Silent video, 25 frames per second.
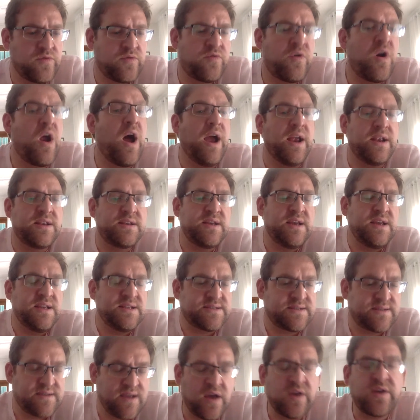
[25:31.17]
Right,
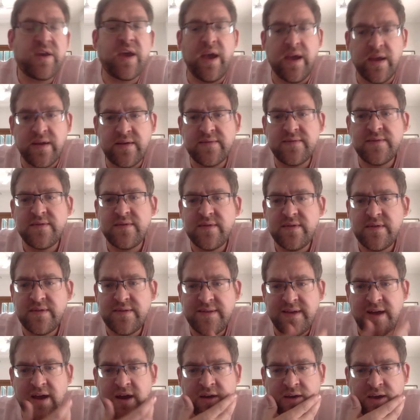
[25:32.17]
it's okay.
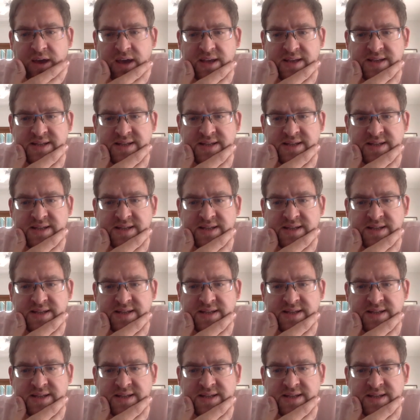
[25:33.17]
Okay,